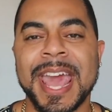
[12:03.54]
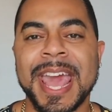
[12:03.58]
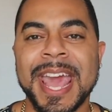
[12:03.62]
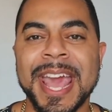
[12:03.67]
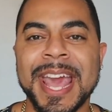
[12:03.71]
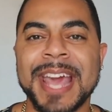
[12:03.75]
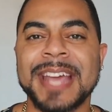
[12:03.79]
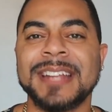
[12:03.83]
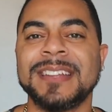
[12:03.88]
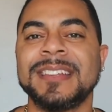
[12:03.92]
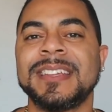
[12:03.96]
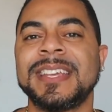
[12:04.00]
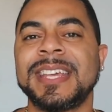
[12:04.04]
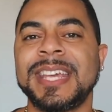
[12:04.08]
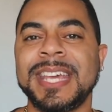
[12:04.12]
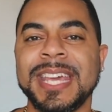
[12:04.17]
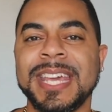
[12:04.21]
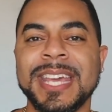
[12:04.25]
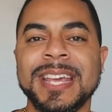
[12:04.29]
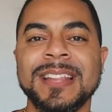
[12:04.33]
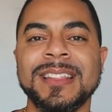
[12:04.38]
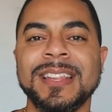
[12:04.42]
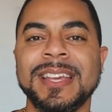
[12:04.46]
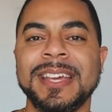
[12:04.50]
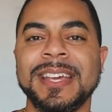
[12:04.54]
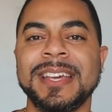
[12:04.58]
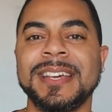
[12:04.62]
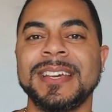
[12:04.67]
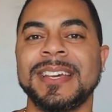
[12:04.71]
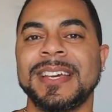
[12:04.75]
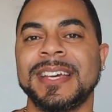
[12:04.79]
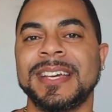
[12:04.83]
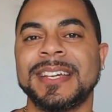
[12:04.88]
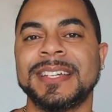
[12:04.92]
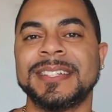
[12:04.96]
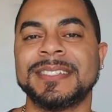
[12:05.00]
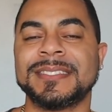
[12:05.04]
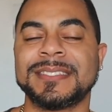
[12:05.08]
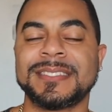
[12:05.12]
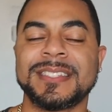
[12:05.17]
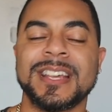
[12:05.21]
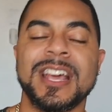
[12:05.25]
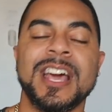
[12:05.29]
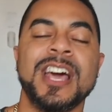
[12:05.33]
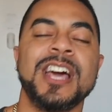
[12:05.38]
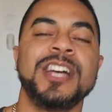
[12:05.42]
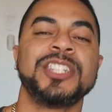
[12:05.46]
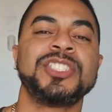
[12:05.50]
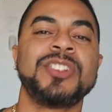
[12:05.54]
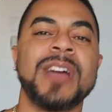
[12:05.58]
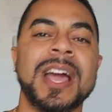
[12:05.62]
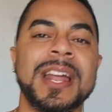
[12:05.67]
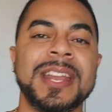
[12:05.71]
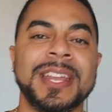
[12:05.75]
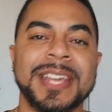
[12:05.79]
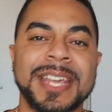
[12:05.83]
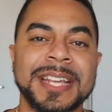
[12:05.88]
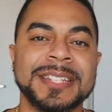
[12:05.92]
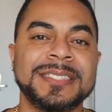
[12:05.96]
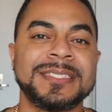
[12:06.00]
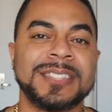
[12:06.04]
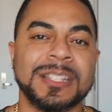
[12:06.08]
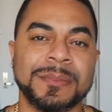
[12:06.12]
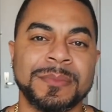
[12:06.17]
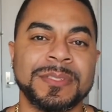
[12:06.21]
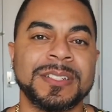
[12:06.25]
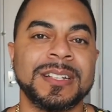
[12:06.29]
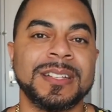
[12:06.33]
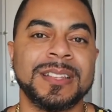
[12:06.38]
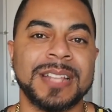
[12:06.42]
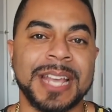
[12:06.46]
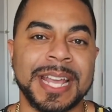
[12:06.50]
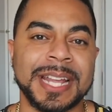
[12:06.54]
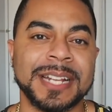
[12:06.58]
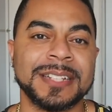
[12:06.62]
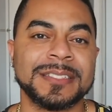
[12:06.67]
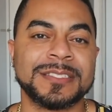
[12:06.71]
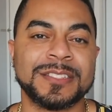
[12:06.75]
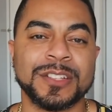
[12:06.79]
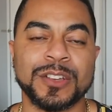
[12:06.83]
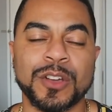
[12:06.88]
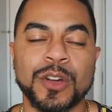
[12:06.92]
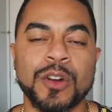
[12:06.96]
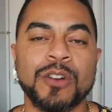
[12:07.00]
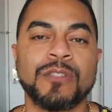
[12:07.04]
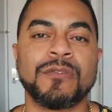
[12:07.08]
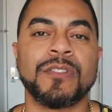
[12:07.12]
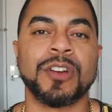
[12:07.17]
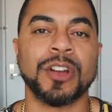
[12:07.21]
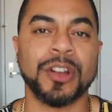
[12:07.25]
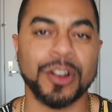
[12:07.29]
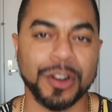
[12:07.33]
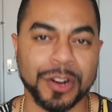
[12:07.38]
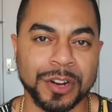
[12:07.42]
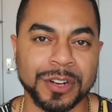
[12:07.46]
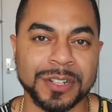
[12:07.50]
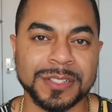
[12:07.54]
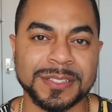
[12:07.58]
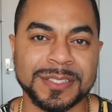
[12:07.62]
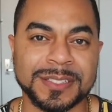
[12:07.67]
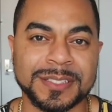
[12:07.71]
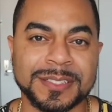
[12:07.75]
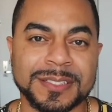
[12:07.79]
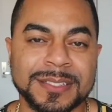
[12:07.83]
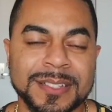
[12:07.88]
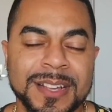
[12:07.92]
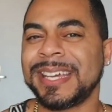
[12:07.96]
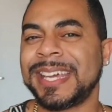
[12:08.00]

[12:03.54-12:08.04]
And Keely is trying to get some of the ladies to go rehearse.